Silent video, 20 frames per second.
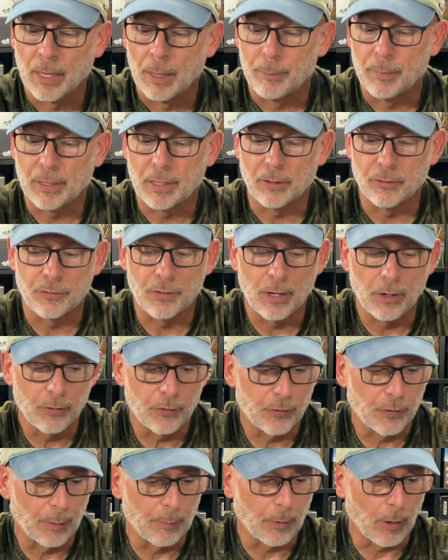Because there's
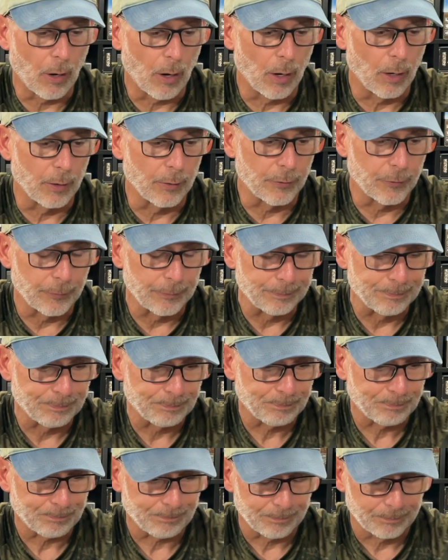some cards
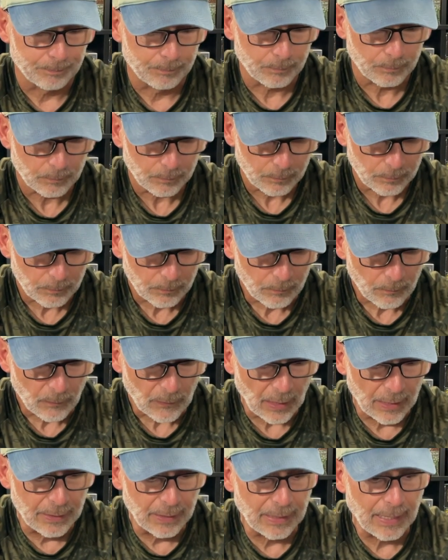
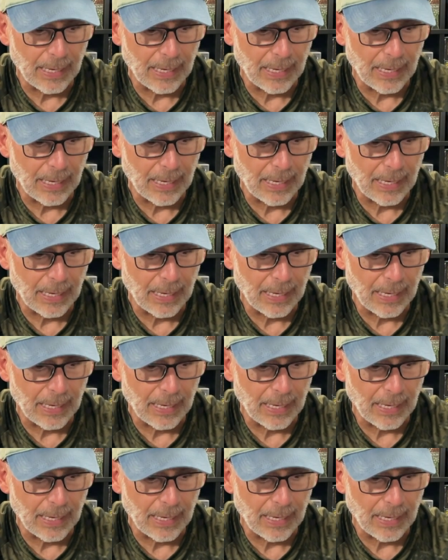in the